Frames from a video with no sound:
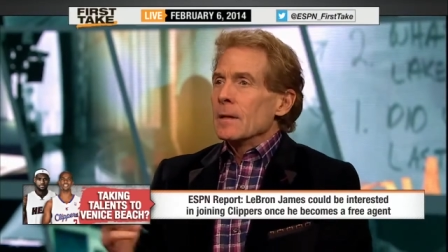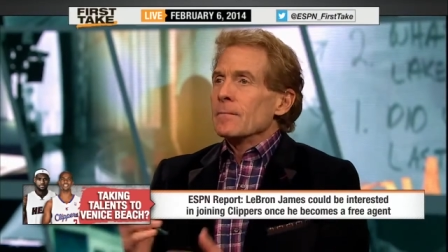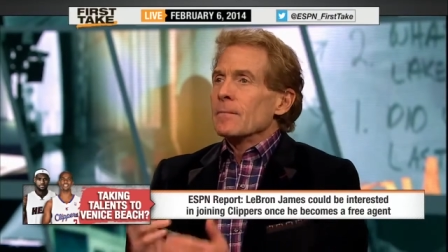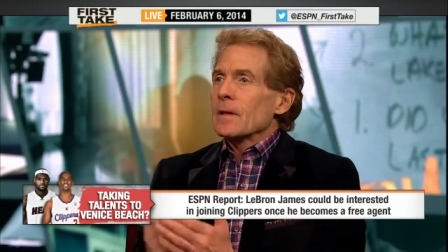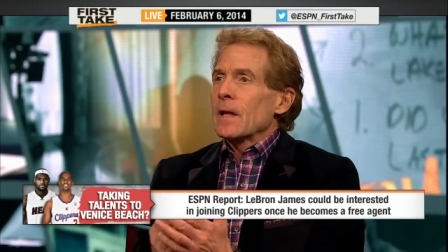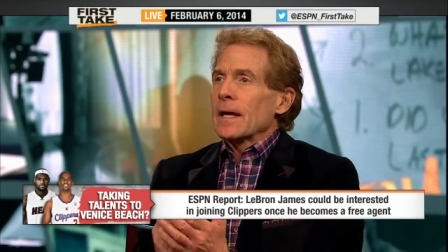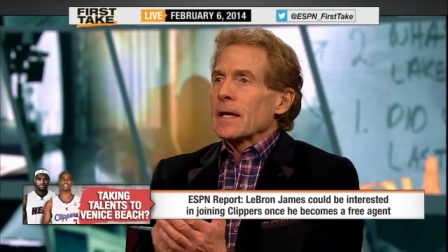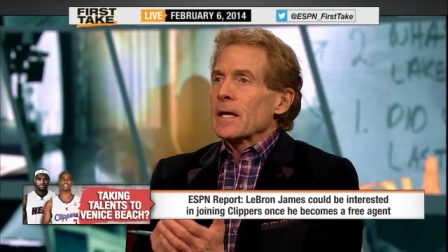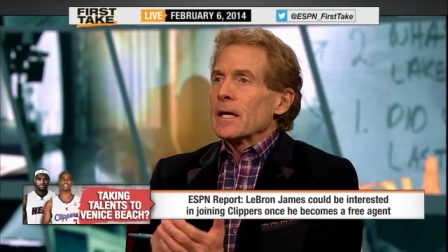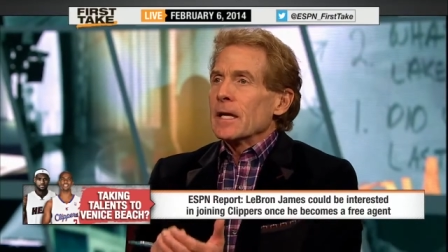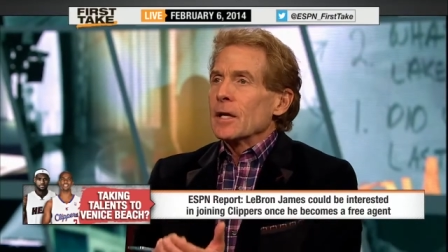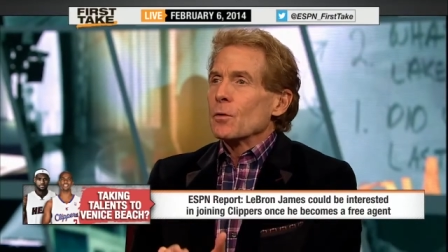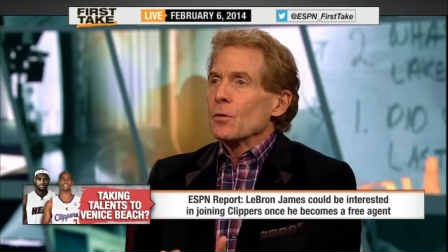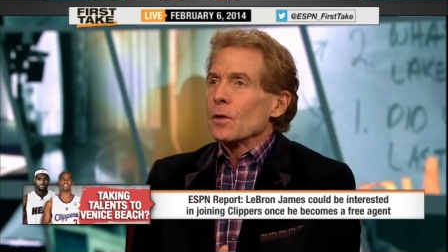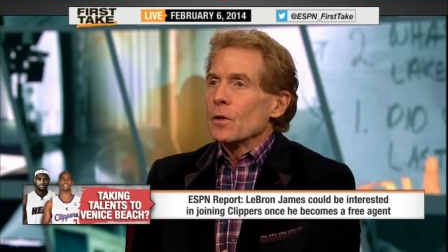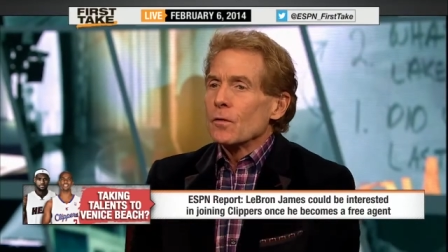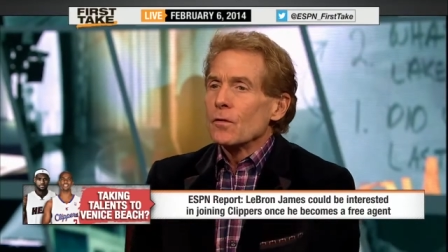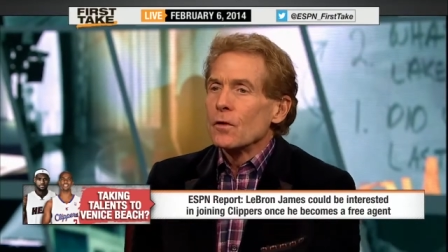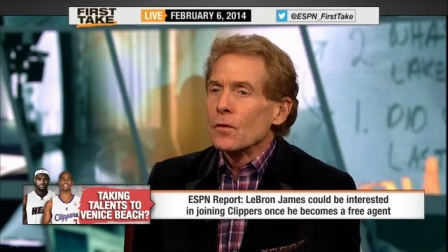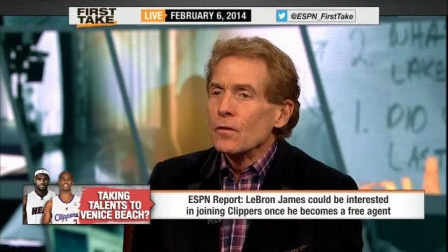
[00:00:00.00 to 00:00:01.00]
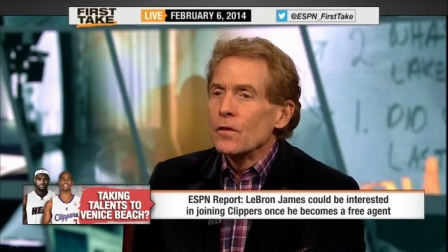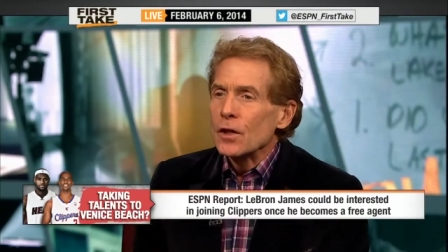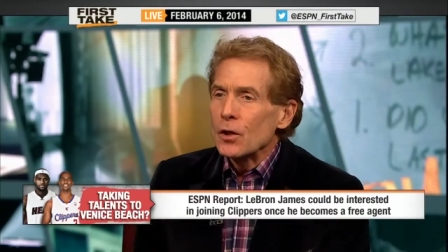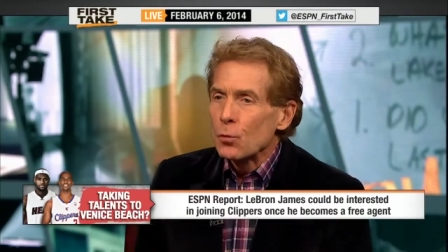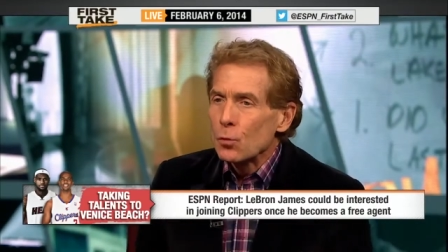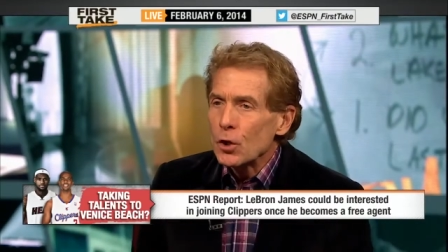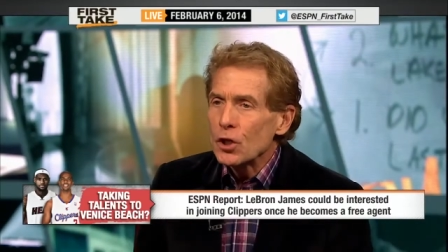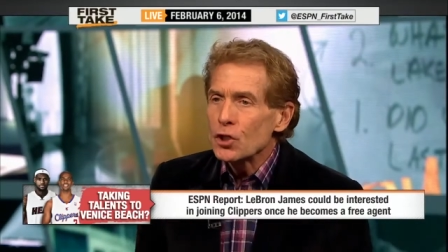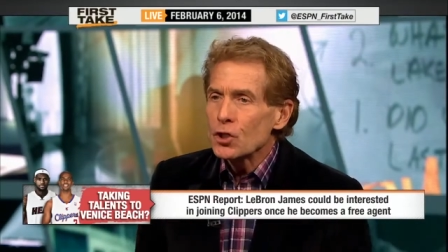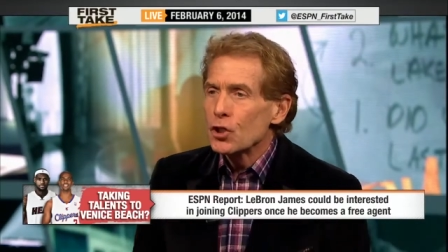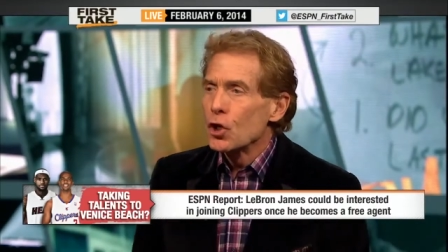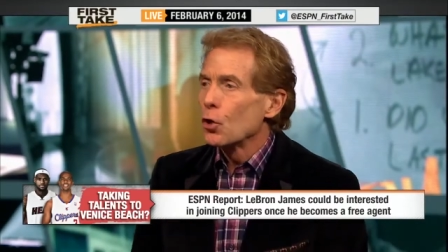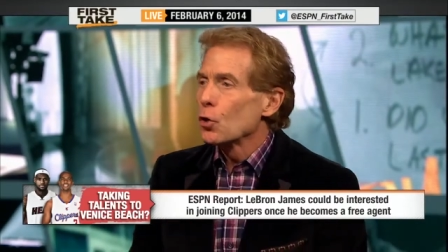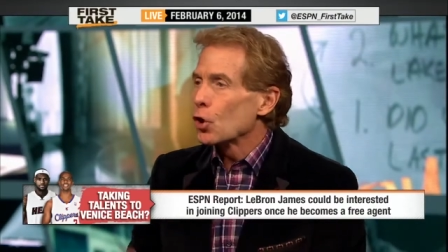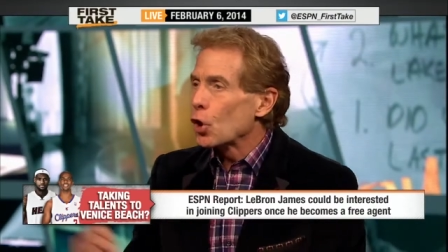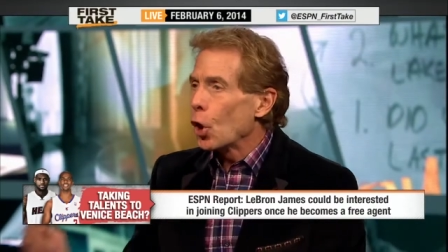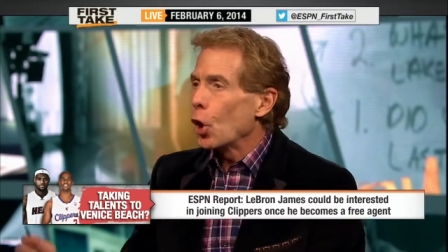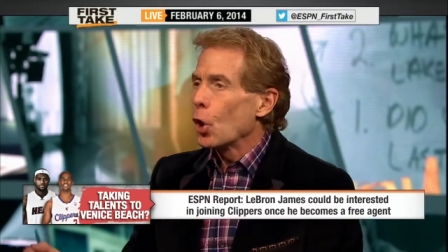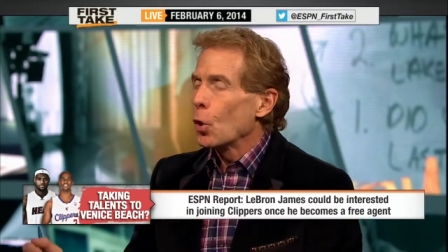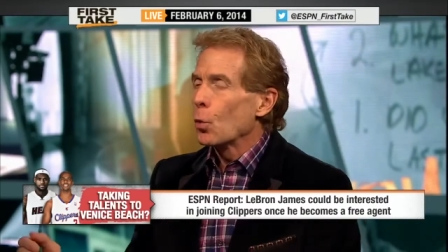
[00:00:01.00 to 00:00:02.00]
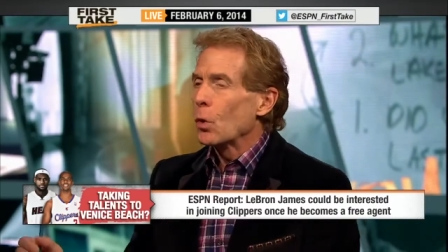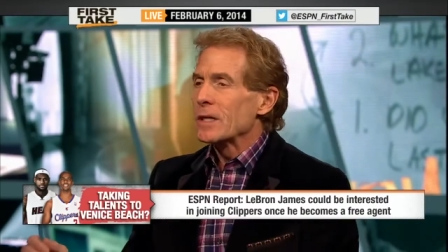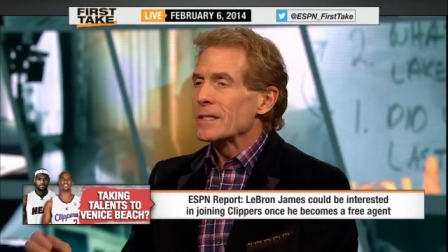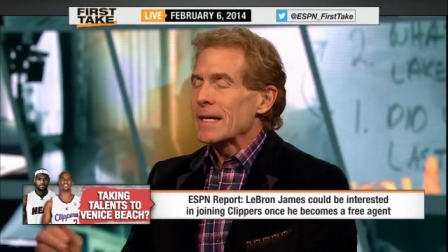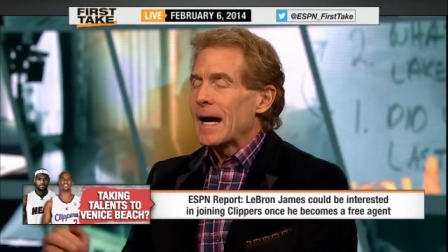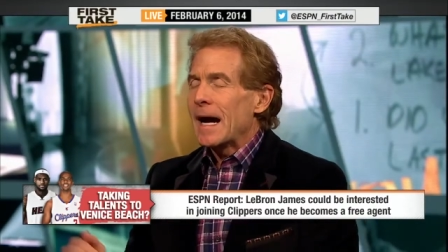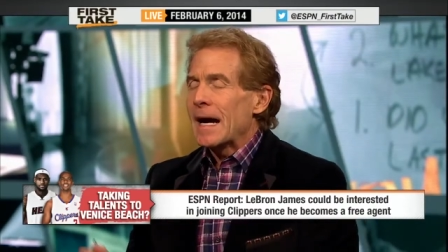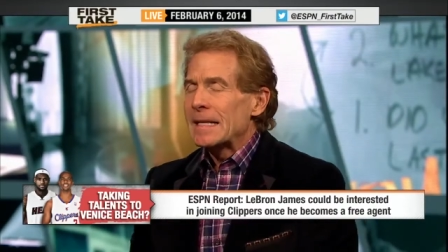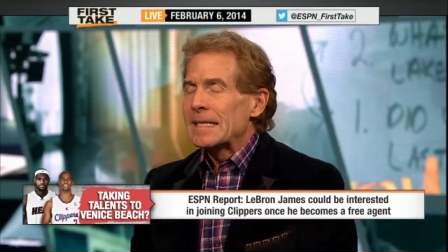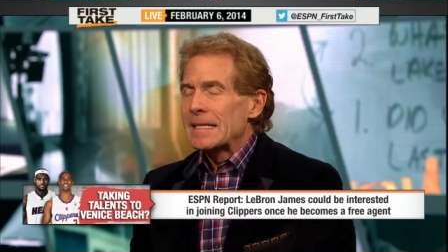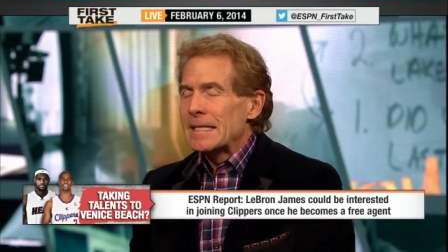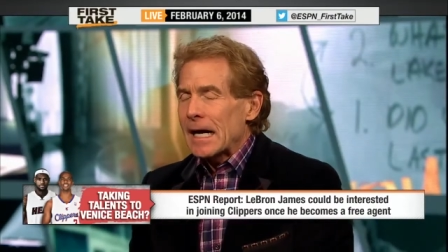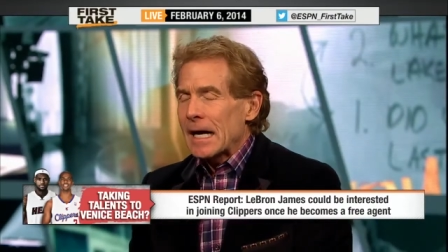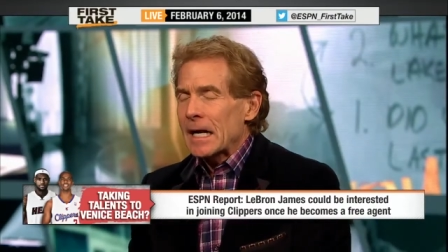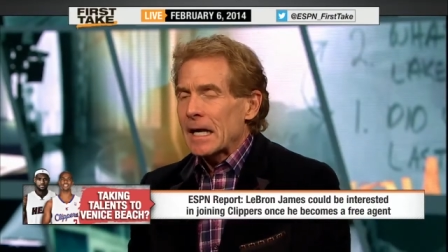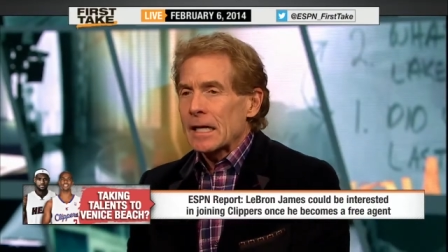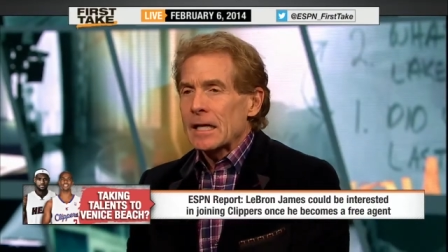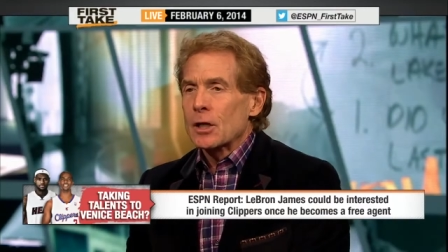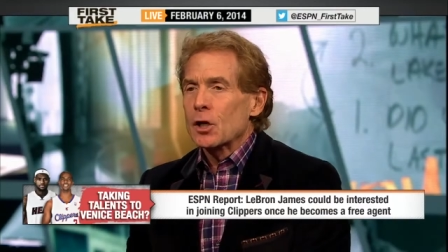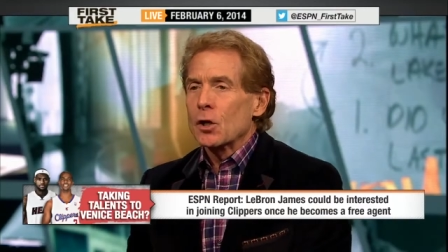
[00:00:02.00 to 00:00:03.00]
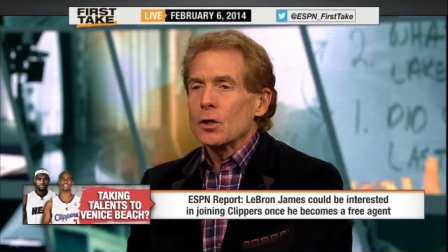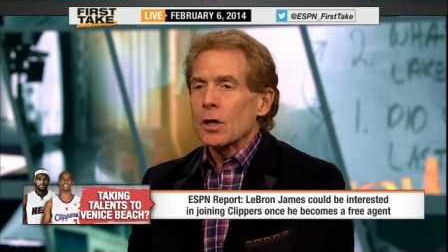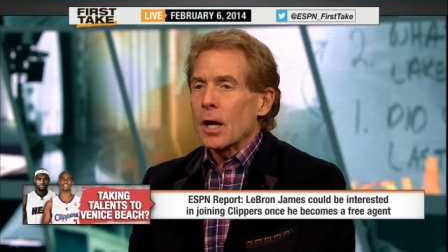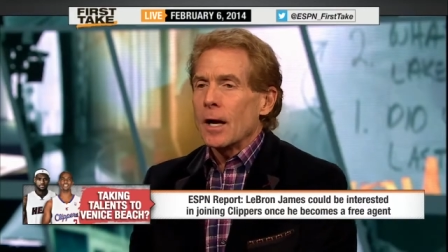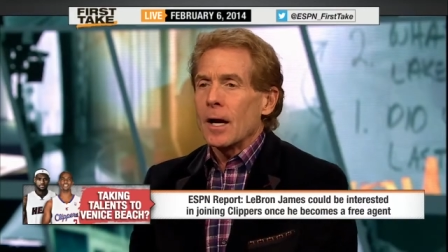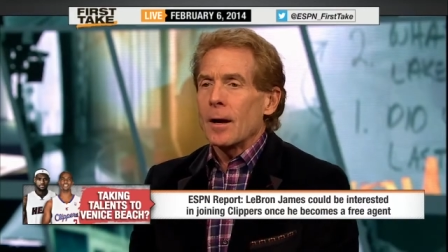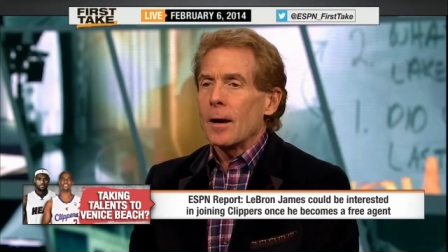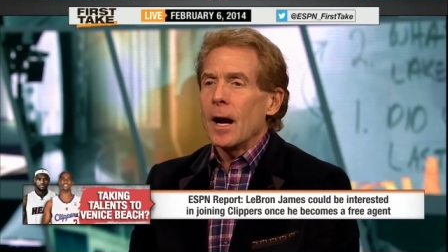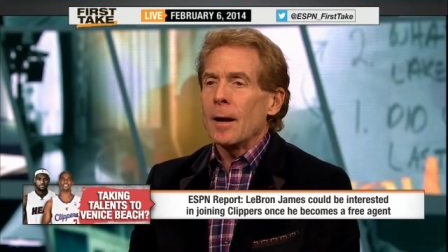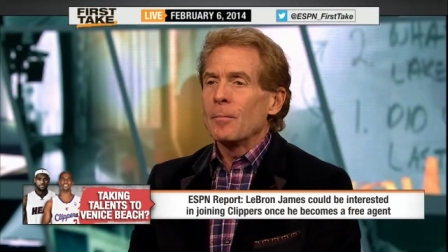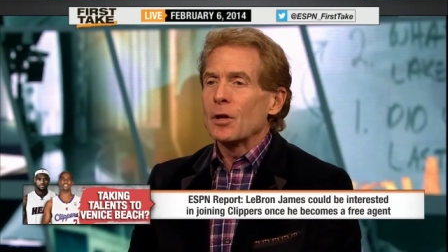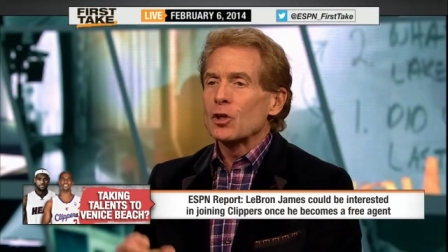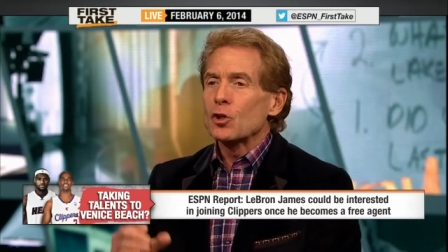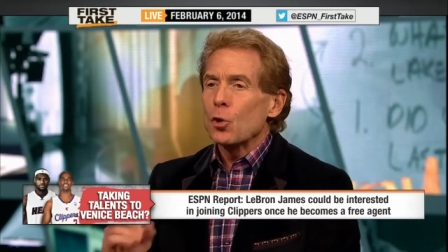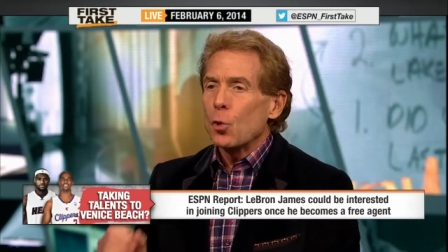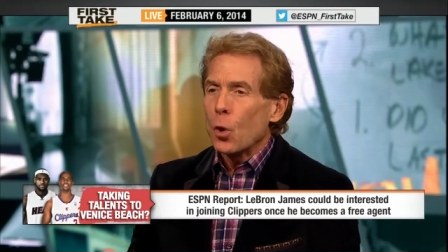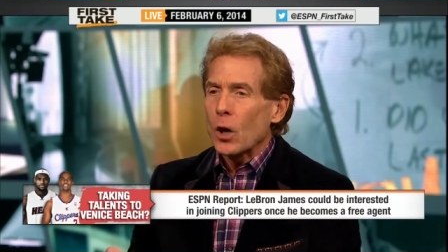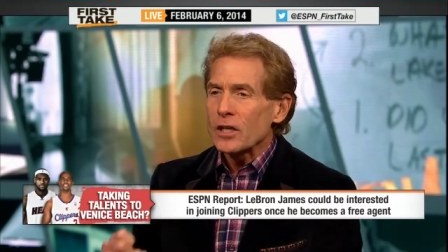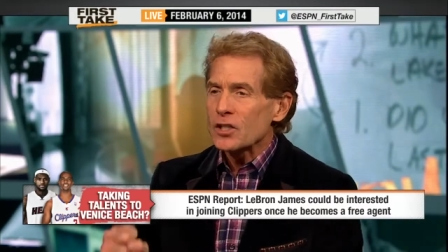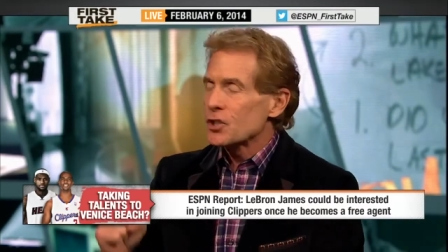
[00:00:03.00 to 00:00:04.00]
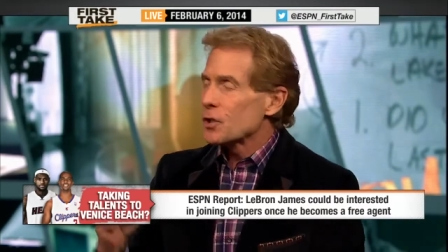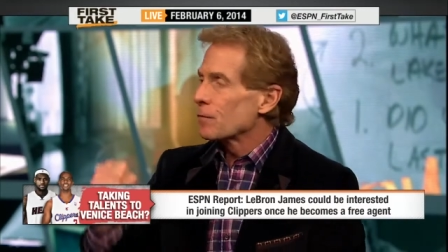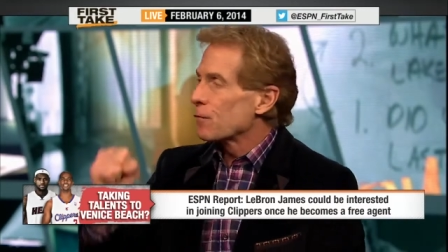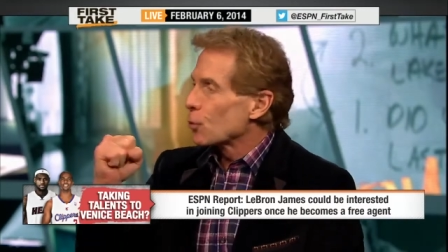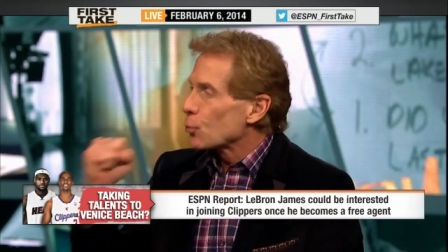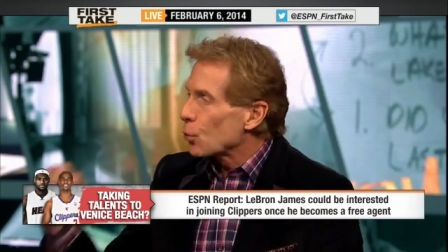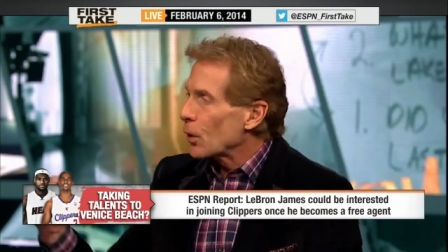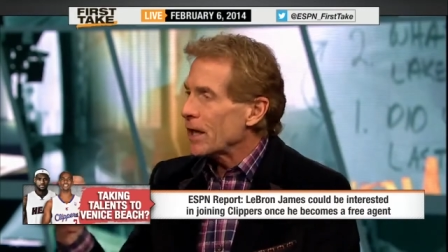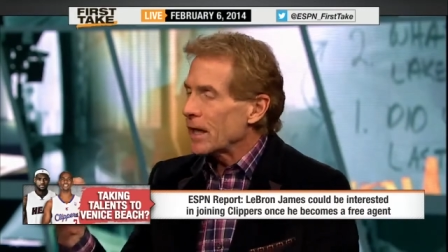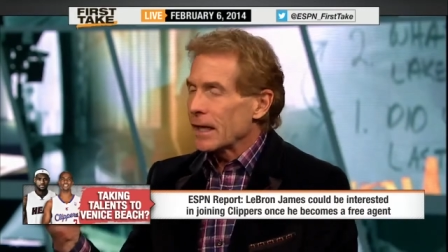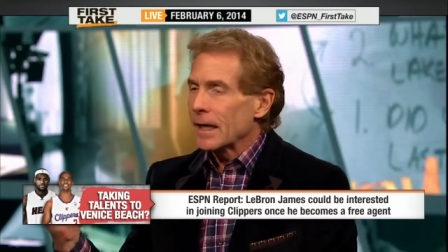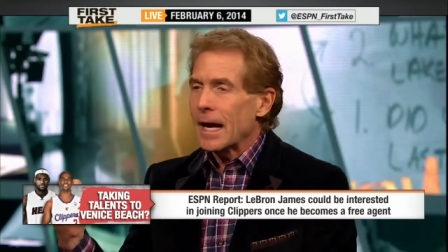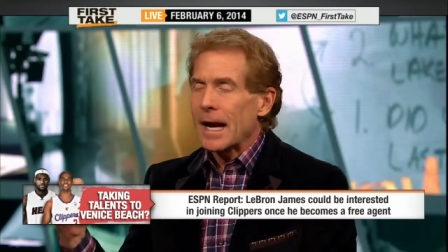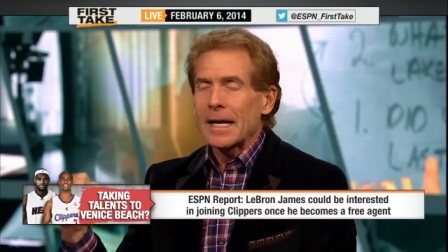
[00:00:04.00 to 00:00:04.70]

Like it, the, the, original goal was, I gotta, I, I'm in quest of a ring.